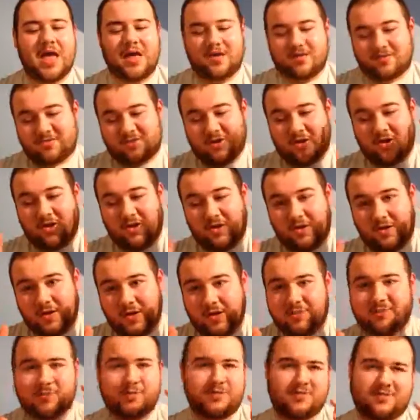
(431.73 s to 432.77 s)
So I
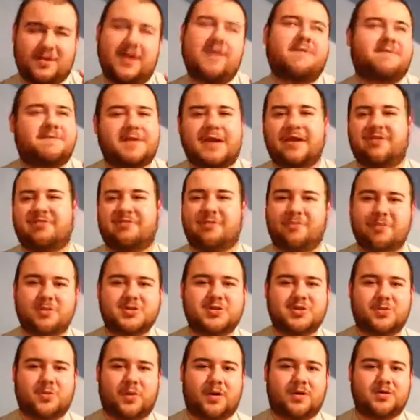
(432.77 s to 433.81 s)
just want to say thank you very
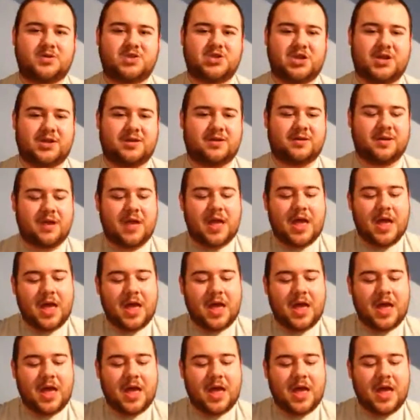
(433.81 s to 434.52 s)
much for watching,